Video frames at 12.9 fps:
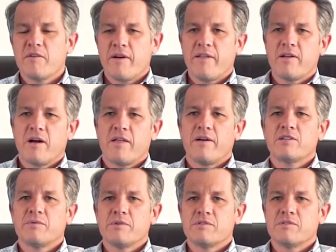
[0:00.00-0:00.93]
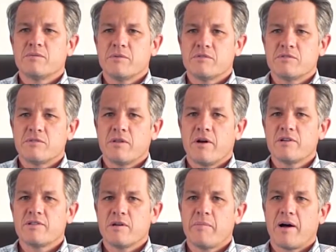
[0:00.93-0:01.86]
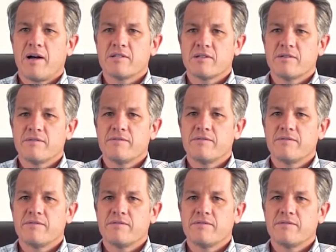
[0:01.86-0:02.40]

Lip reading: Valley College was largely positive.